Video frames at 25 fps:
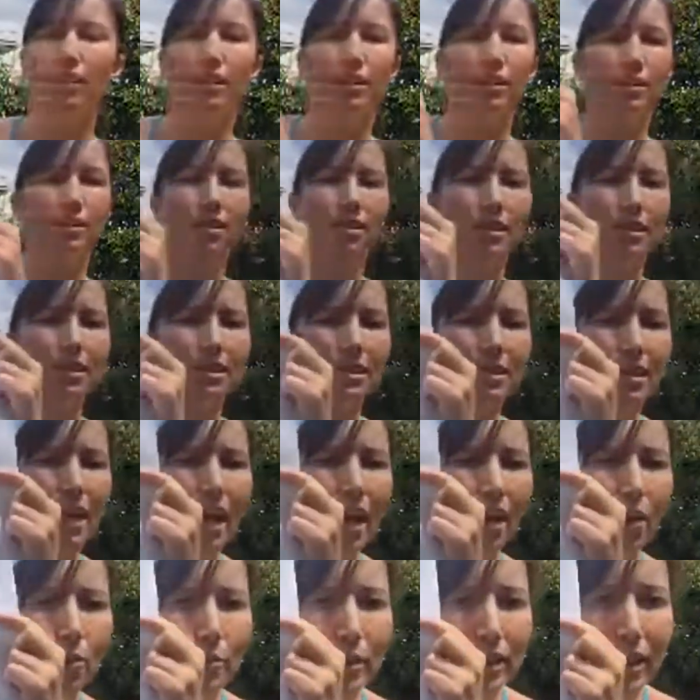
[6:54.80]
it's going to
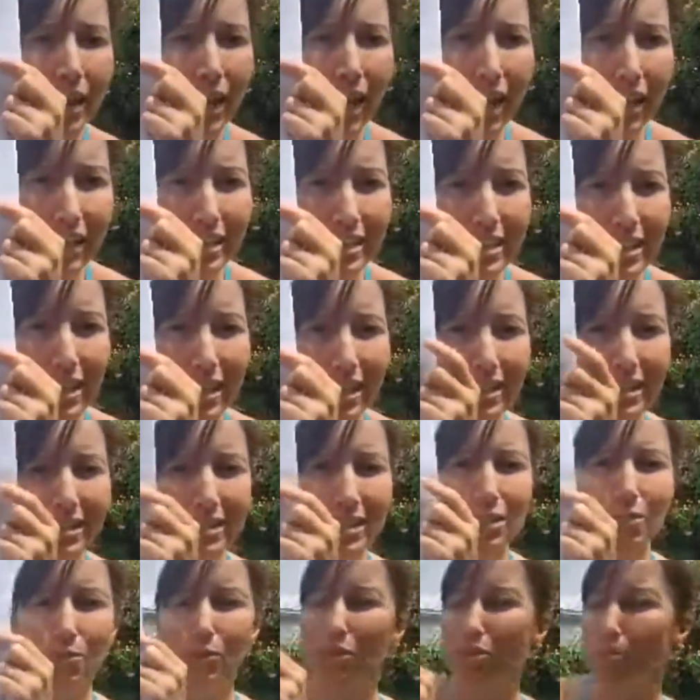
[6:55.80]
tell me how to test
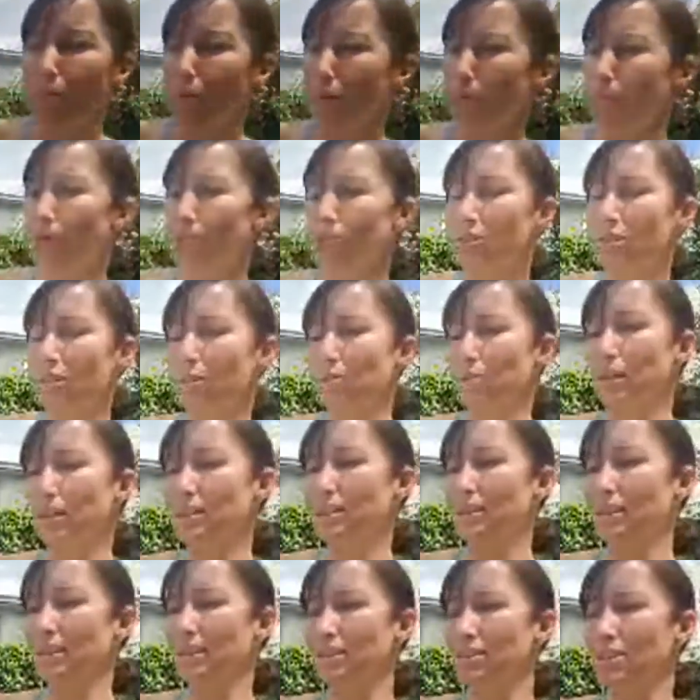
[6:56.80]
it with my
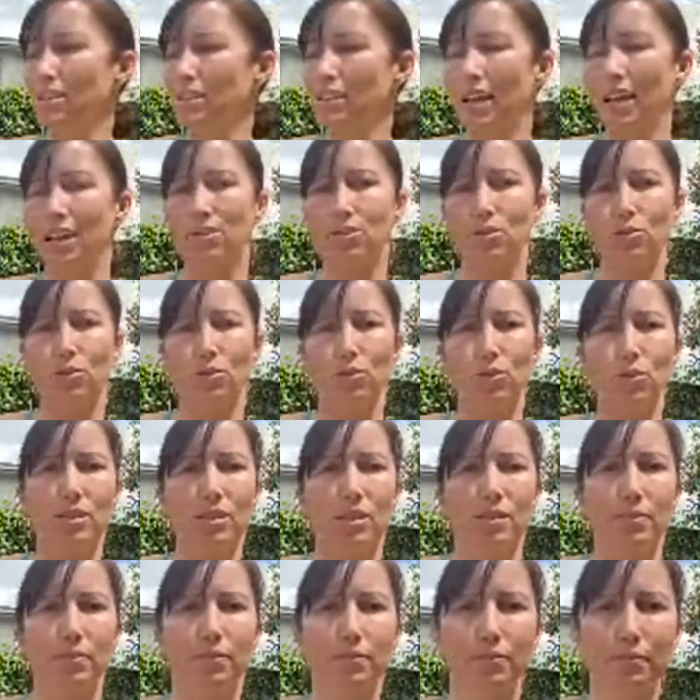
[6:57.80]
multimeter, so that's
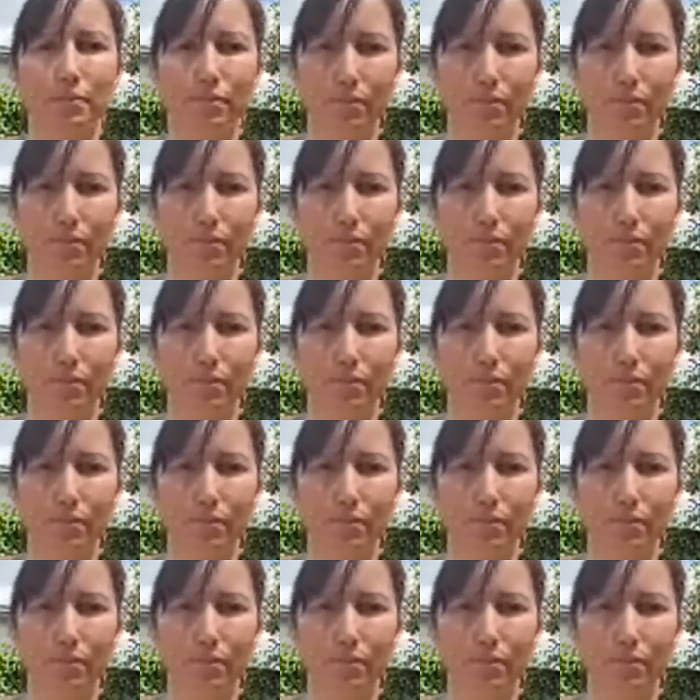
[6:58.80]
awesome.